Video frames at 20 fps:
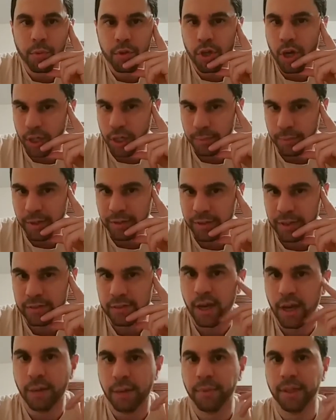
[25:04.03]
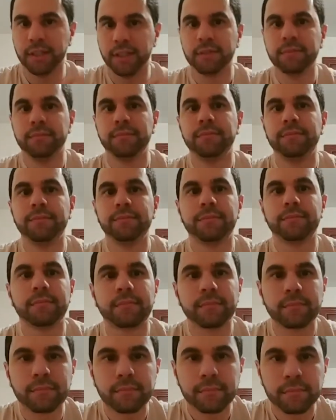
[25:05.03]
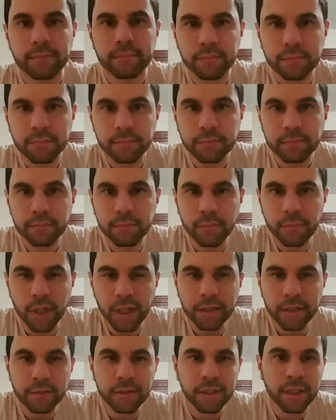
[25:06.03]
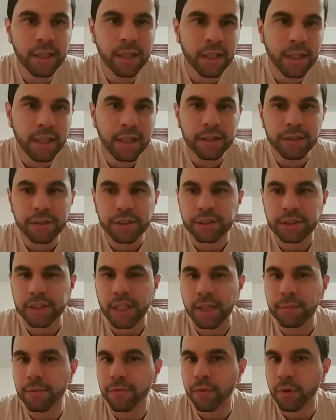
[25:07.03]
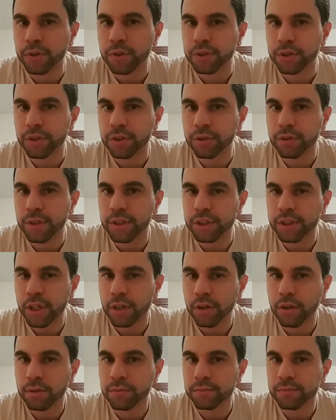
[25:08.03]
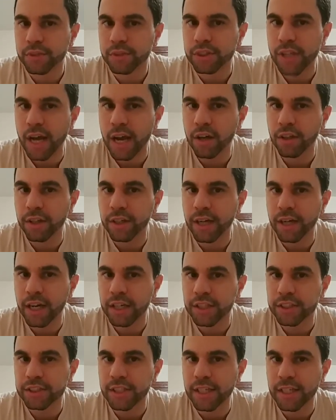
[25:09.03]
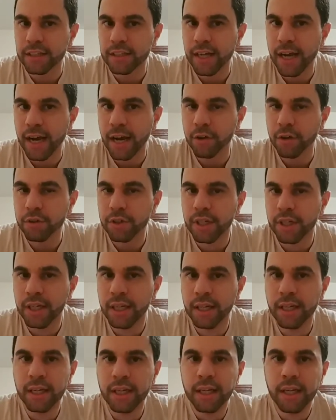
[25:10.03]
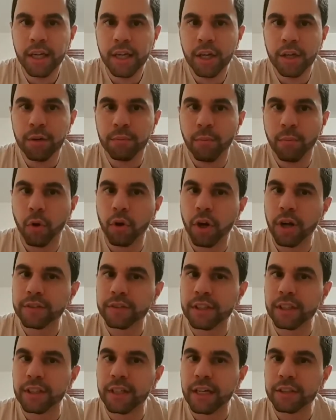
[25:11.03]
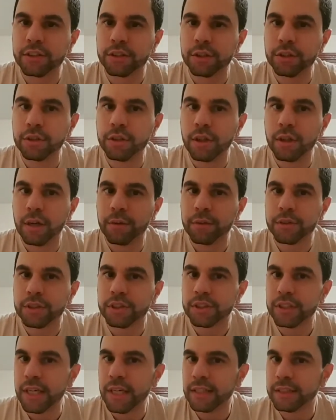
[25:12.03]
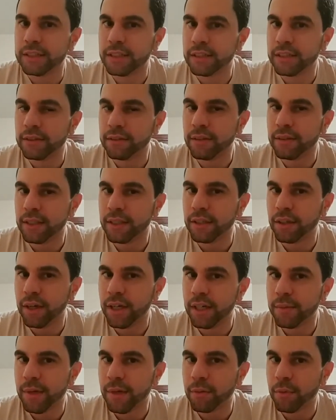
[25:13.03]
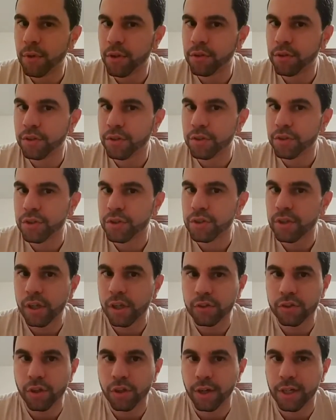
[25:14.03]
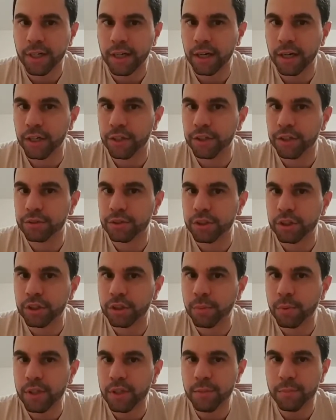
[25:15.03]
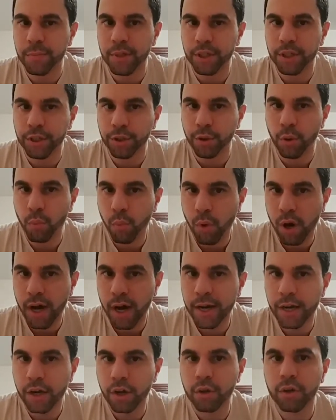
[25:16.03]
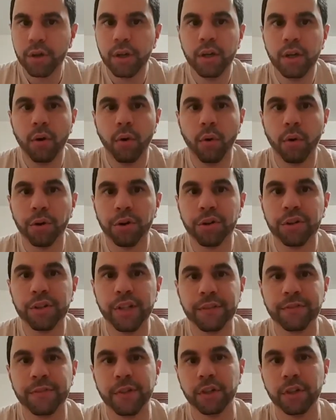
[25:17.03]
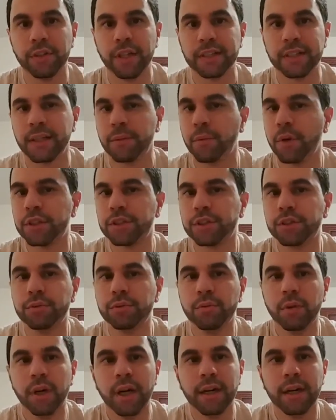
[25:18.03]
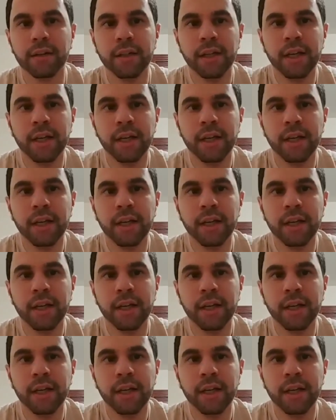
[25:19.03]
talking about that topic. But just saying before too, in general, style and how to stand out. More often than not too, I would just say to anybody, whether they're just starting out on YouTube or they've been here a while, or they feel like they want to